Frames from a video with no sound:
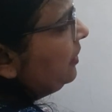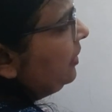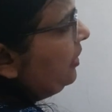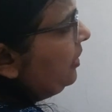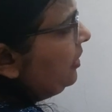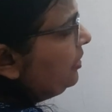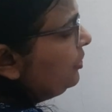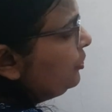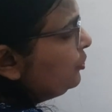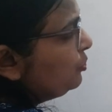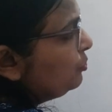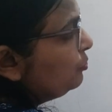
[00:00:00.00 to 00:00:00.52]

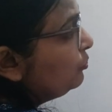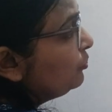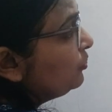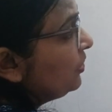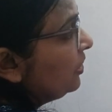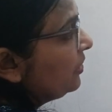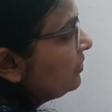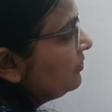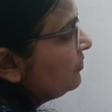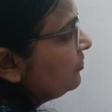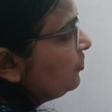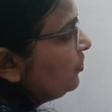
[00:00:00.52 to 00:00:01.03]
8 twos
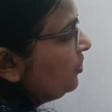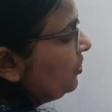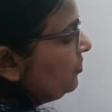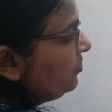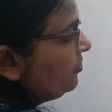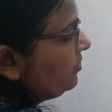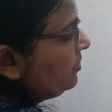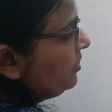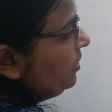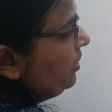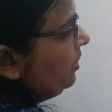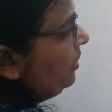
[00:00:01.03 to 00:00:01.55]
are
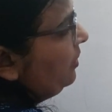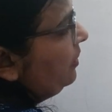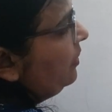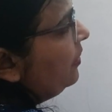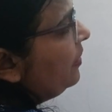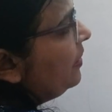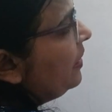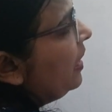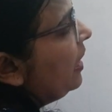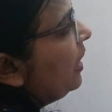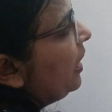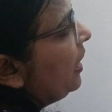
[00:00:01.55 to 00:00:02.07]

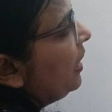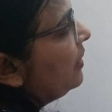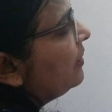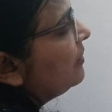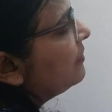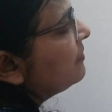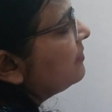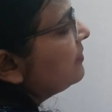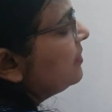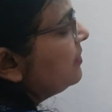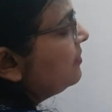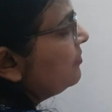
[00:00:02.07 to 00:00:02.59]
16.
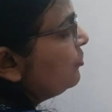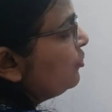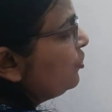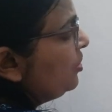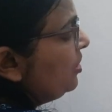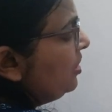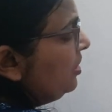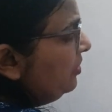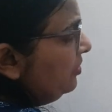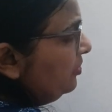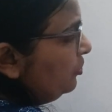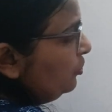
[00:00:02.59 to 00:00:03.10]
And
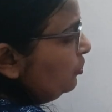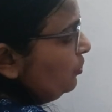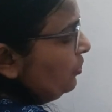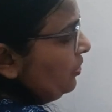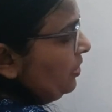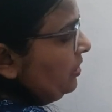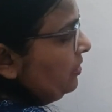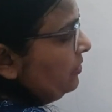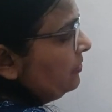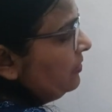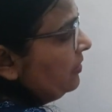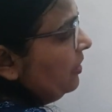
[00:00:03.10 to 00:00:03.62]
16
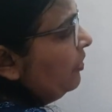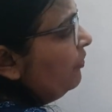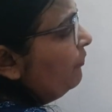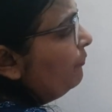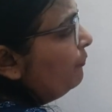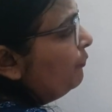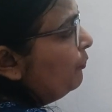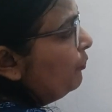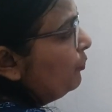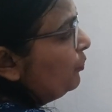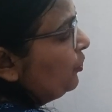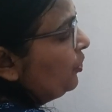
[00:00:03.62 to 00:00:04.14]
threes
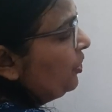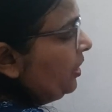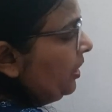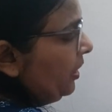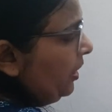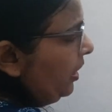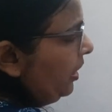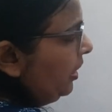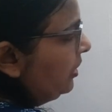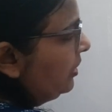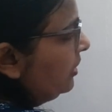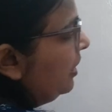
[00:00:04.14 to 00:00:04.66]
are
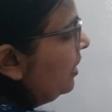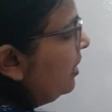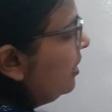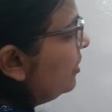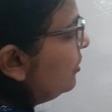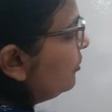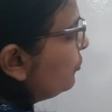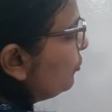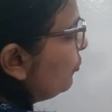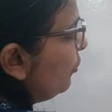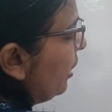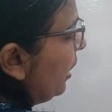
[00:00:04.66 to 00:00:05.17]
48.
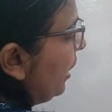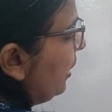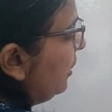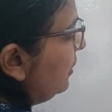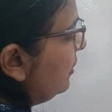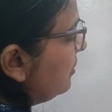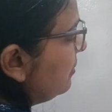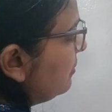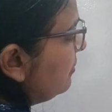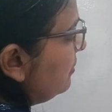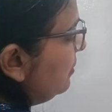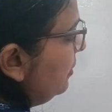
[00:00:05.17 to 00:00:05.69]
So
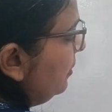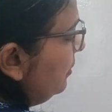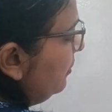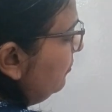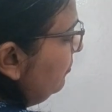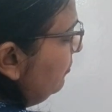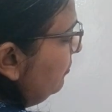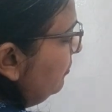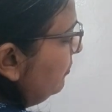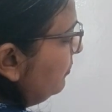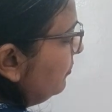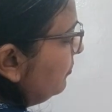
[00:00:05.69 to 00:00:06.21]

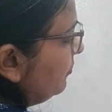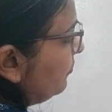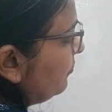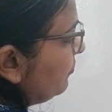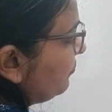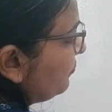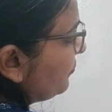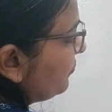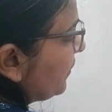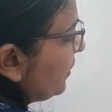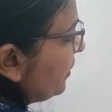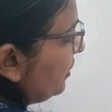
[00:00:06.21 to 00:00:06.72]
LCM
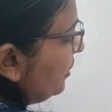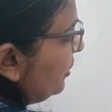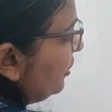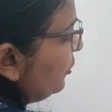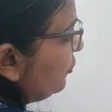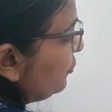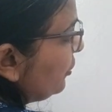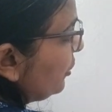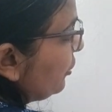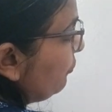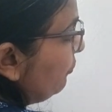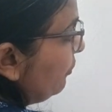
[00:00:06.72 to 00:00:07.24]

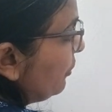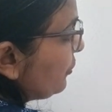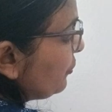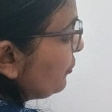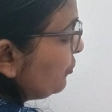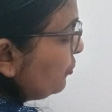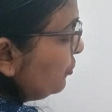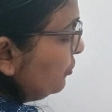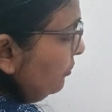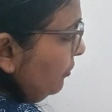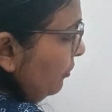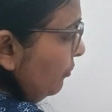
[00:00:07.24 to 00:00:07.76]
is
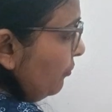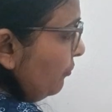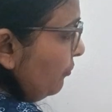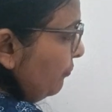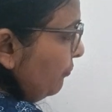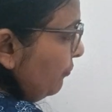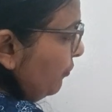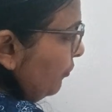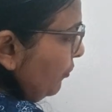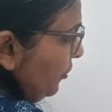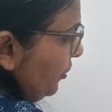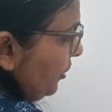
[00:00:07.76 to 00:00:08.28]
equals to
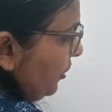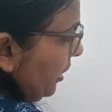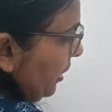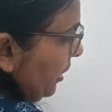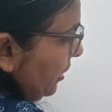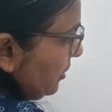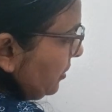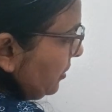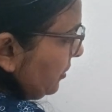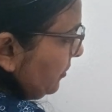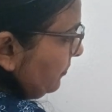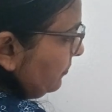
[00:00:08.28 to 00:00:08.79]

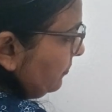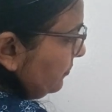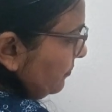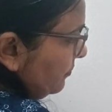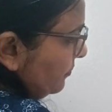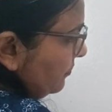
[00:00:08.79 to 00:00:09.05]
48.